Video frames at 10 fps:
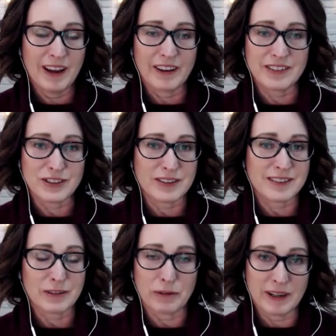I was
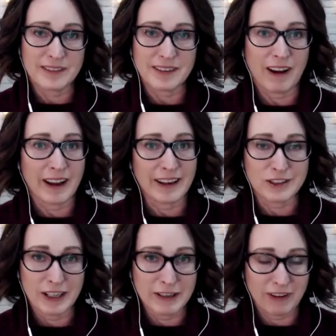just always a high
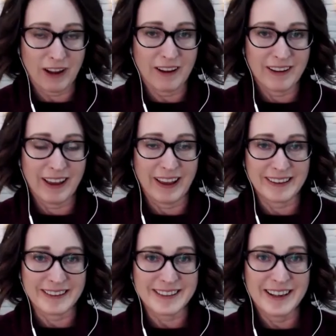achiever and